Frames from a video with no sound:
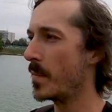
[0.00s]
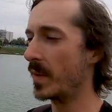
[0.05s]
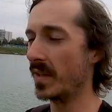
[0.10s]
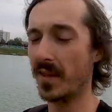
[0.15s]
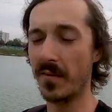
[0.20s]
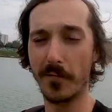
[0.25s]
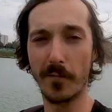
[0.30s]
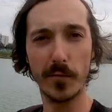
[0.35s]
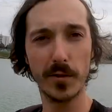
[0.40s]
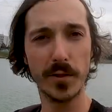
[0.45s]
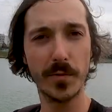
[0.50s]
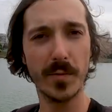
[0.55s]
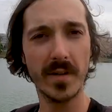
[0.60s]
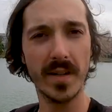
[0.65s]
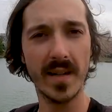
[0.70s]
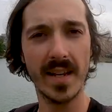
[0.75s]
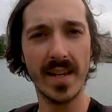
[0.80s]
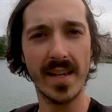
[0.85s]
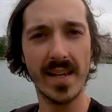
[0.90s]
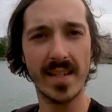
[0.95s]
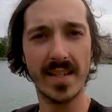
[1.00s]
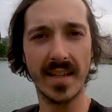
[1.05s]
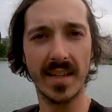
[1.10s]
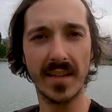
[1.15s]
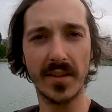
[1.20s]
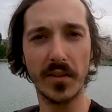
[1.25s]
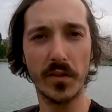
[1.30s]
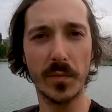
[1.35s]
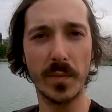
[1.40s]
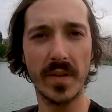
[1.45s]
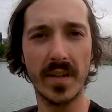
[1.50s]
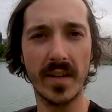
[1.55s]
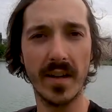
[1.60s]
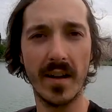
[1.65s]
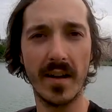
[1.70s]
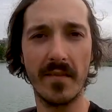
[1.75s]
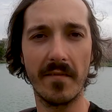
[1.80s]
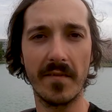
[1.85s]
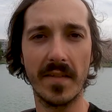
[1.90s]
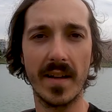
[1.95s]
but the first one is a little bit
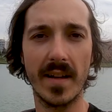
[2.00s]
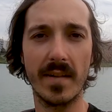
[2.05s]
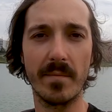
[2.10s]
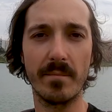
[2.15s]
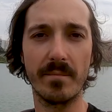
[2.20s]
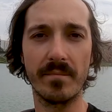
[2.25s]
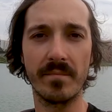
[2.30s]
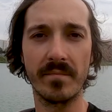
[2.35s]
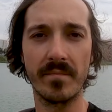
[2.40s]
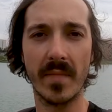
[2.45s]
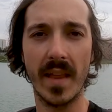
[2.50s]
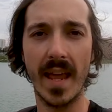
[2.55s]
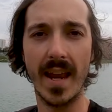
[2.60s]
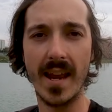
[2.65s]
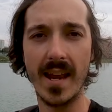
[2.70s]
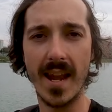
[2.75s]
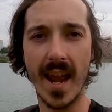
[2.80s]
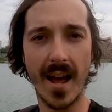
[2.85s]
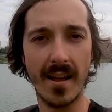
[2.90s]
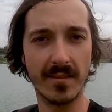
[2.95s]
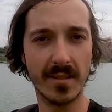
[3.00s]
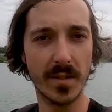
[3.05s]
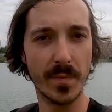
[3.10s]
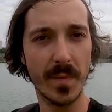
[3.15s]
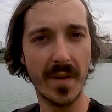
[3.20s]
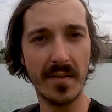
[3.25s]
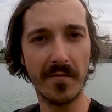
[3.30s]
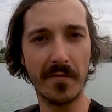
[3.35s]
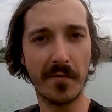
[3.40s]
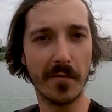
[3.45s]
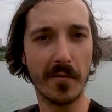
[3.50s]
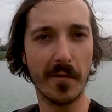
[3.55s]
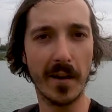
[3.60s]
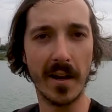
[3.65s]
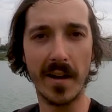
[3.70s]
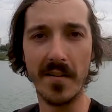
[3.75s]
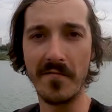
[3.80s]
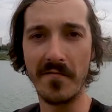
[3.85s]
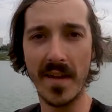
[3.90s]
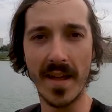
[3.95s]
of an announcement for
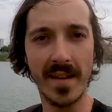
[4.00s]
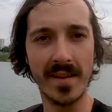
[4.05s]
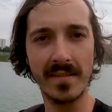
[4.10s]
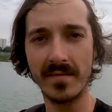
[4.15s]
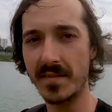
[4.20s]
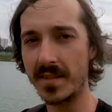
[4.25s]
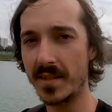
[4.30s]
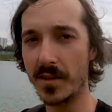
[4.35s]
an event.